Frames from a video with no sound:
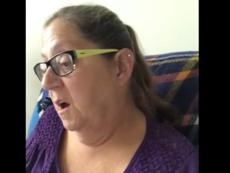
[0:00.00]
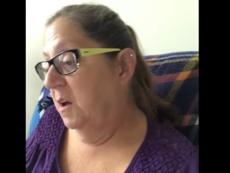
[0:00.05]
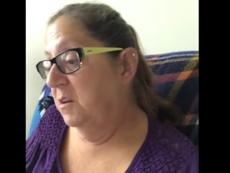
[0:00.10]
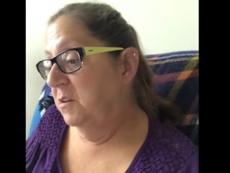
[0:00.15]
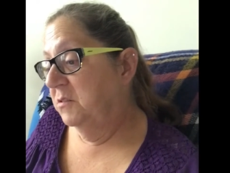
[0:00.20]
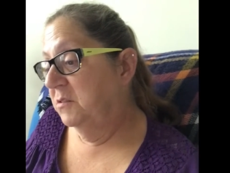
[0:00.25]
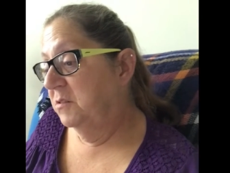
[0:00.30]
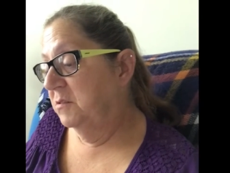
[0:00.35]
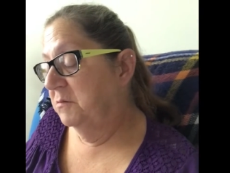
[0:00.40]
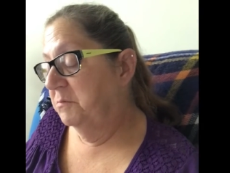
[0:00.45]
I
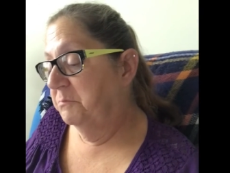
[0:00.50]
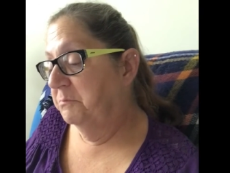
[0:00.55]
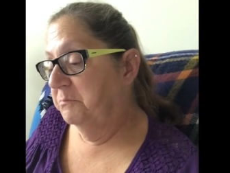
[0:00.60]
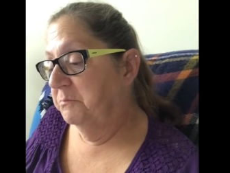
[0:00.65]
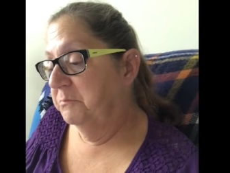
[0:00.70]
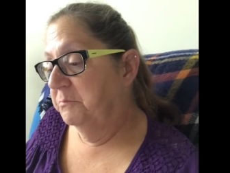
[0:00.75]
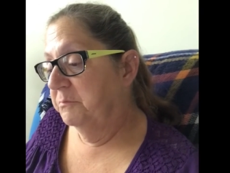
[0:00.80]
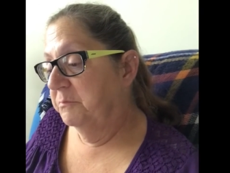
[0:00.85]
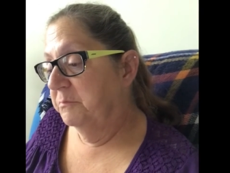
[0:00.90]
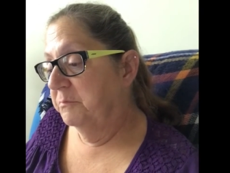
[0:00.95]
just
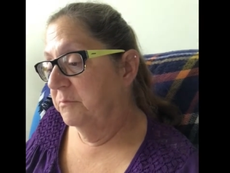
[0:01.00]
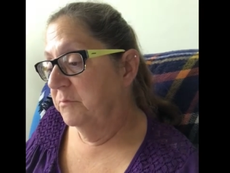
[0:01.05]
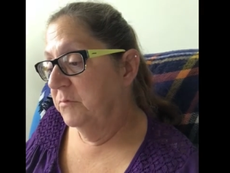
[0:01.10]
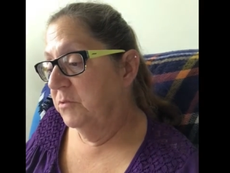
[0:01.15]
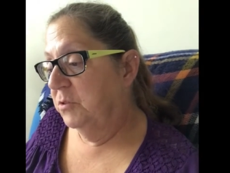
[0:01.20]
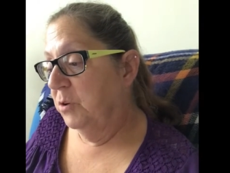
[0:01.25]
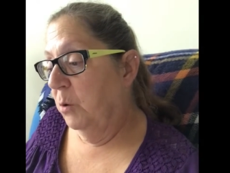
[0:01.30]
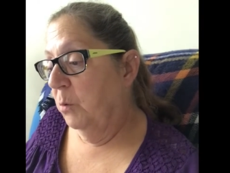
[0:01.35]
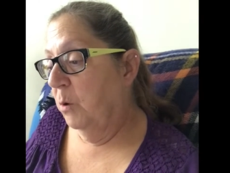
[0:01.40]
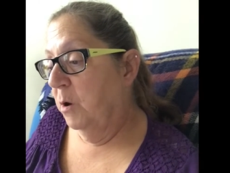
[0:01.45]

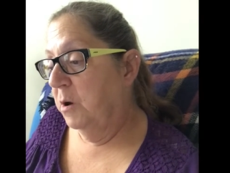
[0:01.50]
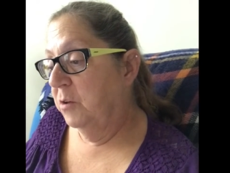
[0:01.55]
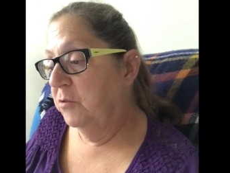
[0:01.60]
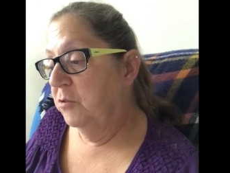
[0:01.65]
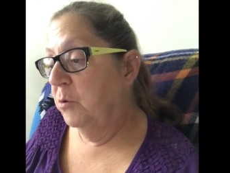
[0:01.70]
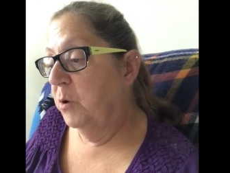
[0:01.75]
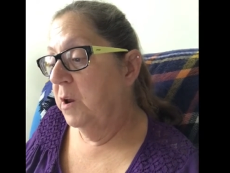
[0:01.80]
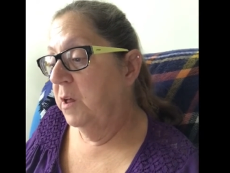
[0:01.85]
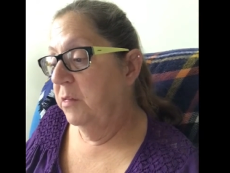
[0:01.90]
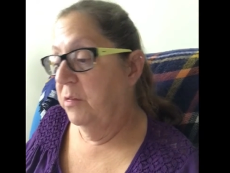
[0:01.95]
don't want to
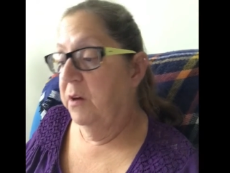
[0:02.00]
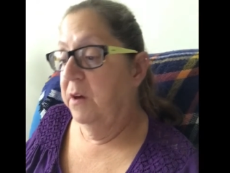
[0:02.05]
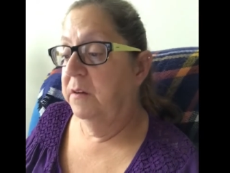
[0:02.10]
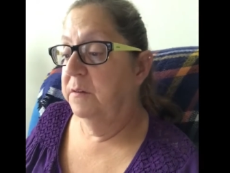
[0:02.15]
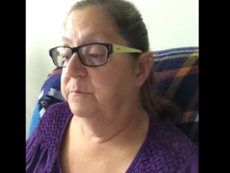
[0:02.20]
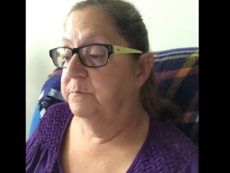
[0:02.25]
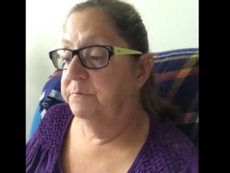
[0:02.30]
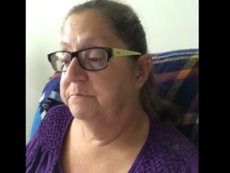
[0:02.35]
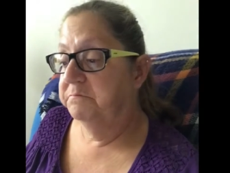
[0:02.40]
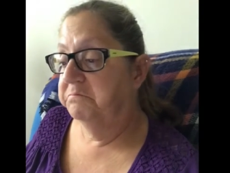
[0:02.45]
do anything.
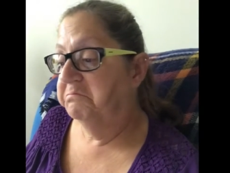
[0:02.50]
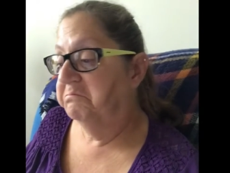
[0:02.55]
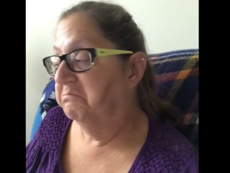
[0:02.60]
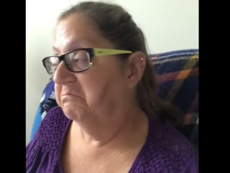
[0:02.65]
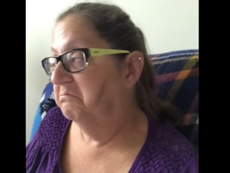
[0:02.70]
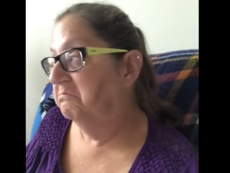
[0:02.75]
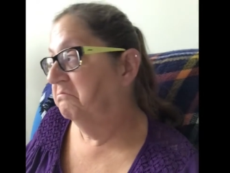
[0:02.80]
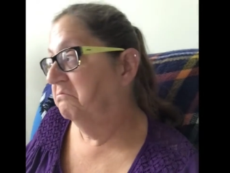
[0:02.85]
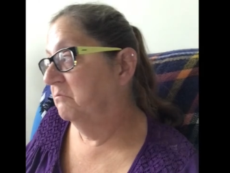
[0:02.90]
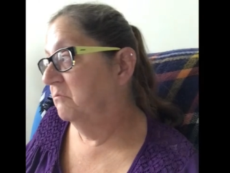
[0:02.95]

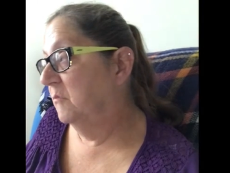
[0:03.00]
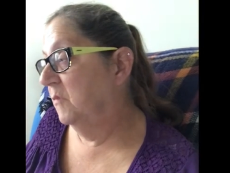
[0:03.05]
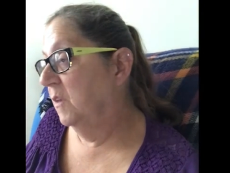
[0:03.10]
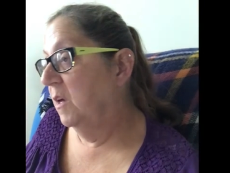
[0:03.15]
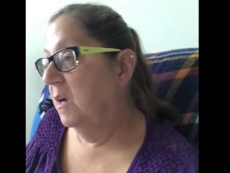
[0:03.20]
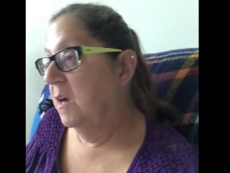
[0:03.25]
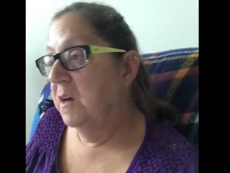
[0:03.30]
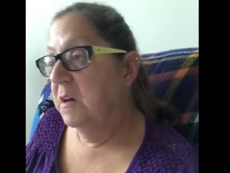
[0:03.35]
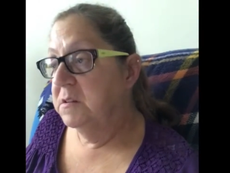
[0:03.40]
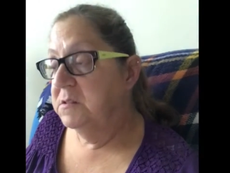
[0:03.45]

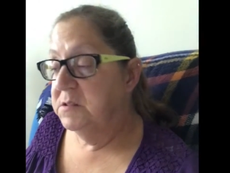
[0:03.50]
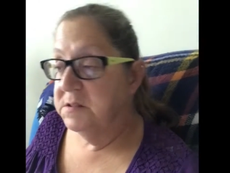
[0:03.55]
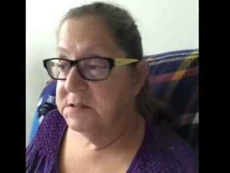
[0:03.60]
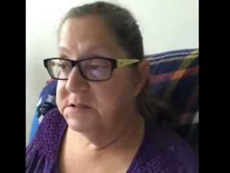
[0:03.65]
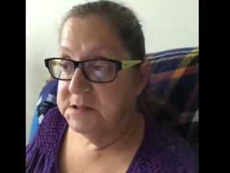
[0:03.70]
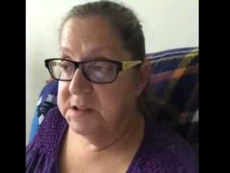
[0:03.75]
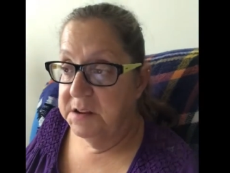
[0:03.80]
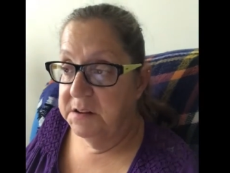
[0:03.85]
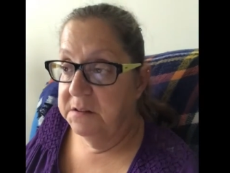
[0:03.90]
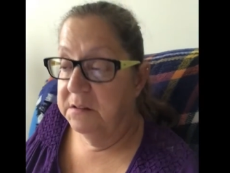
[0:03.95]

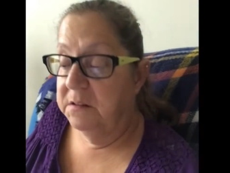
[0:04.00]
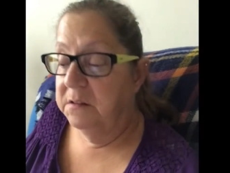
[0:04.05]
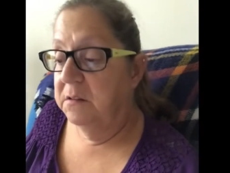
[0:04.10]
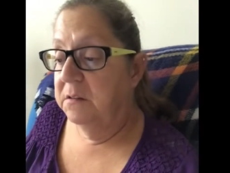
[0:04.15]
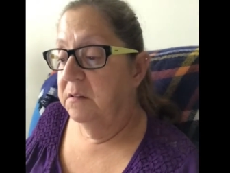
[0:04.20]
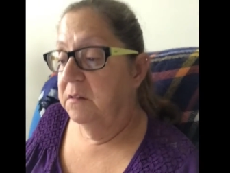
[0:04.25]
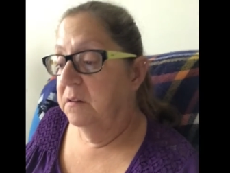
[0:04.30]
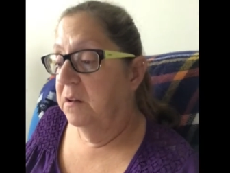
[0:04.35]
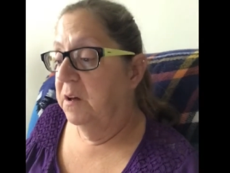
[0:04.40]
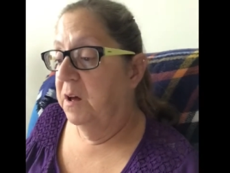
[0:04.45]
Just sit.
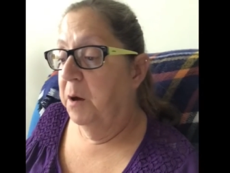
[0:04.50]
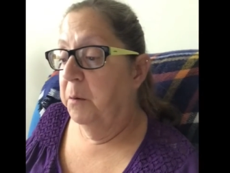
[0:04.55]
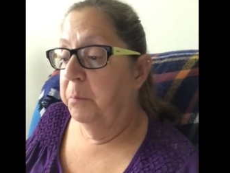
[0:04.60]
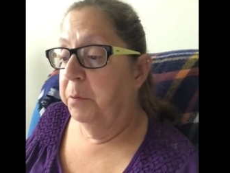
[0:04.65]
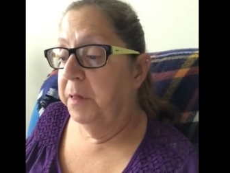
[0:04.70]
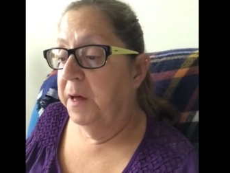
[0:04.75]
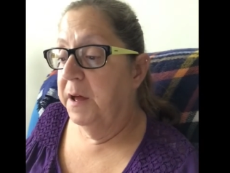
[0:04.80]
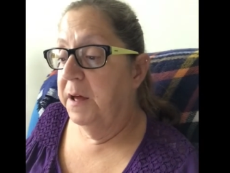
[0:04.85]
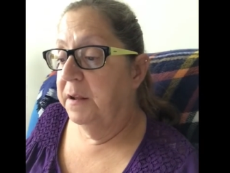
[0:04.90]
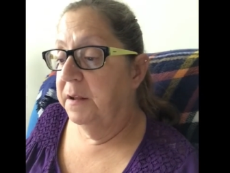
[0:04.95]
I'm
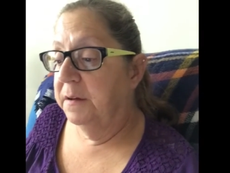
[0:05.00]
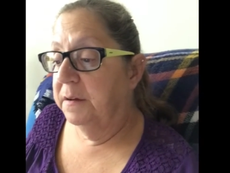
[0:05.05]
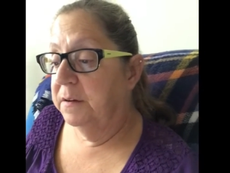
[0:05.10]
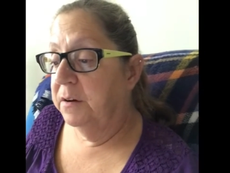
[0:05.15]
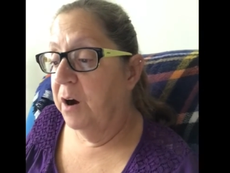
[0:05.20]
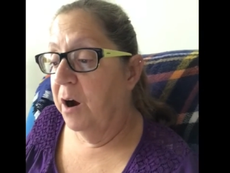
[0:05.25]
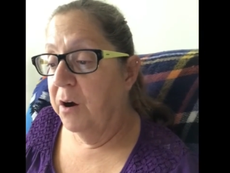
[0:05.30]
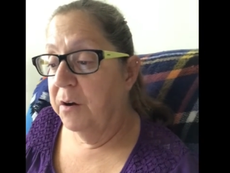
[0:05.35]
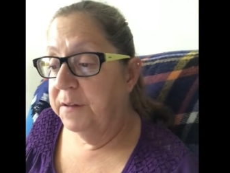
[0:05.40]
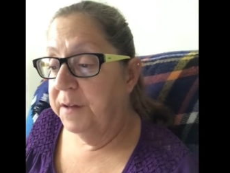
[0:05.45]
playing a
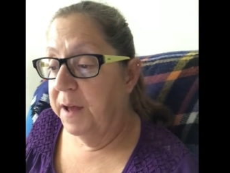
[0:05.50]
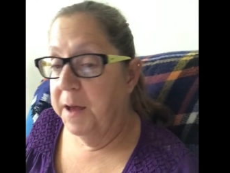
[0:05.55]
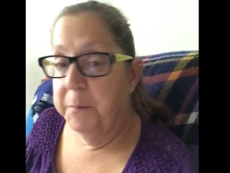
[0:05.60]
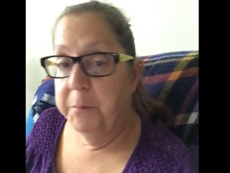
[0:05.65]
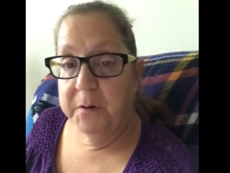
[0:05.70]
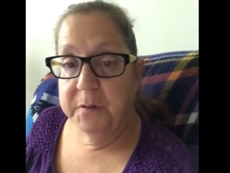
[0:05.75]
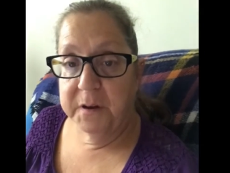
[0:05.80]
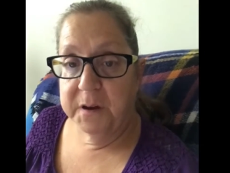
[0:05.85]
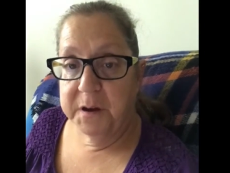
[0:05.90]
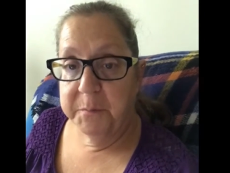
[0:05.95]
card game
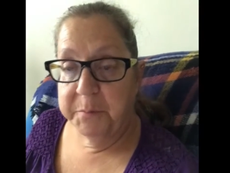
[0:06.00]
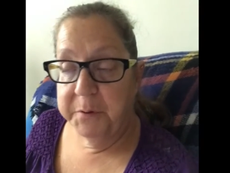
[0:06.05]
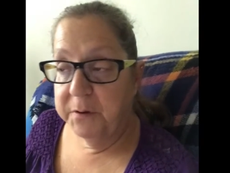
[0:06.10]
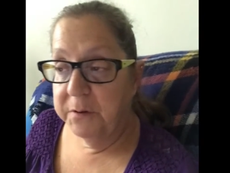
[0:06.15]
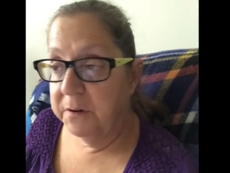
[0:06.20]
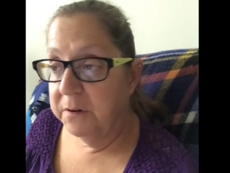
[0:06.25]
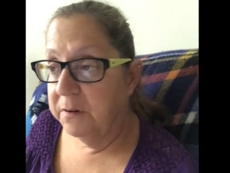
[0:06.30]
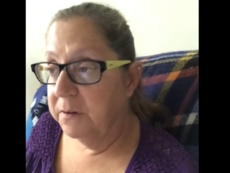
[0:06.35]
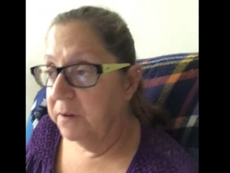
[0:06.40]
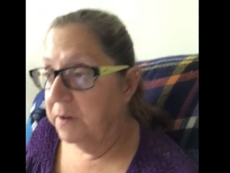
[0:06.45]
on the
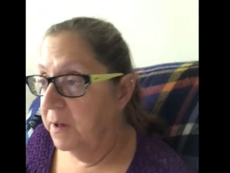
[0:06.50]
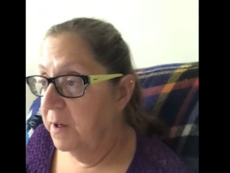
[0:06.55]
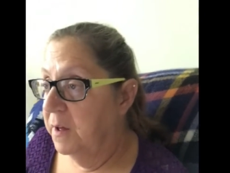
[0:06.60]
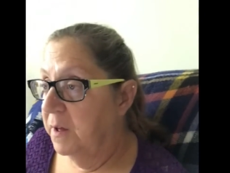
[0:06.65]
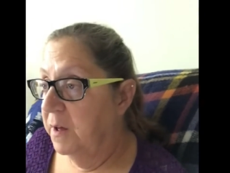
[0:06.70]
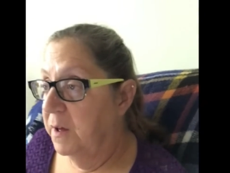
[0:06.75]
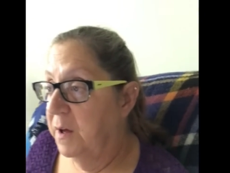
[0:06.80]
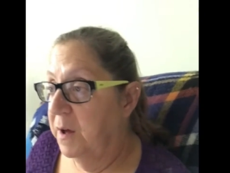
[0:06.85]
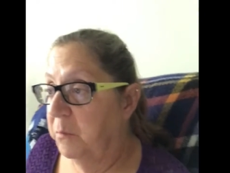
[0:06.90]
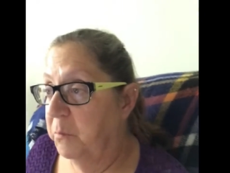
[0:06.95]
computer.
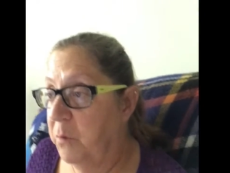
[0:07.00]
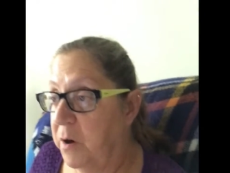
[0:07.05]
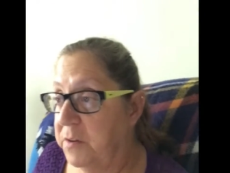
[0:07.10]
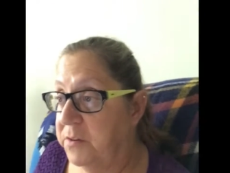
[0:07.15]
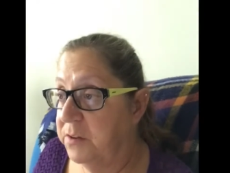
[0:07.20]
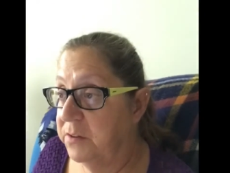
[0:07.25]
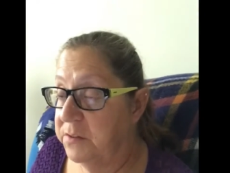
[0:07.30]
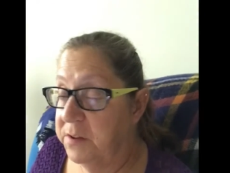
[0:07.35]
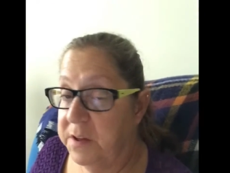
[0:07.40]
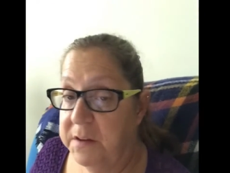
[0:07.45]
I'm
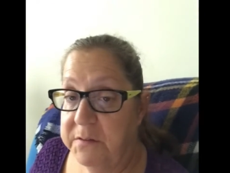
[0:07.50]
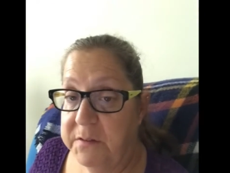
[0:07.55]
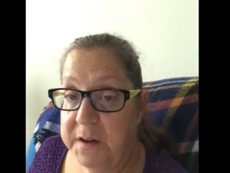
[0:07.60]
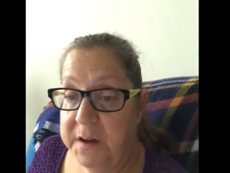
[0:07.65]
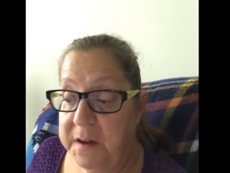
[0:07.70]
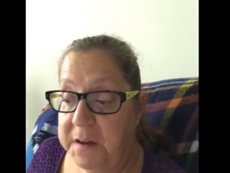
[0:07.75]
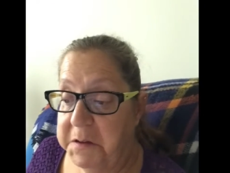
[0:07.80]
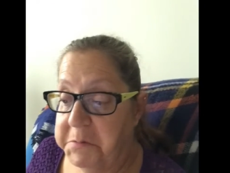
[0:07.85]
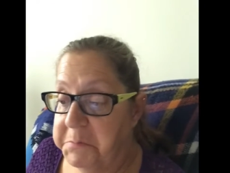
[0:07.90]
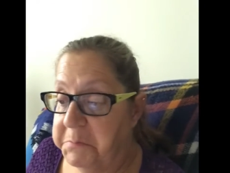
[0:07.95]
watching TV.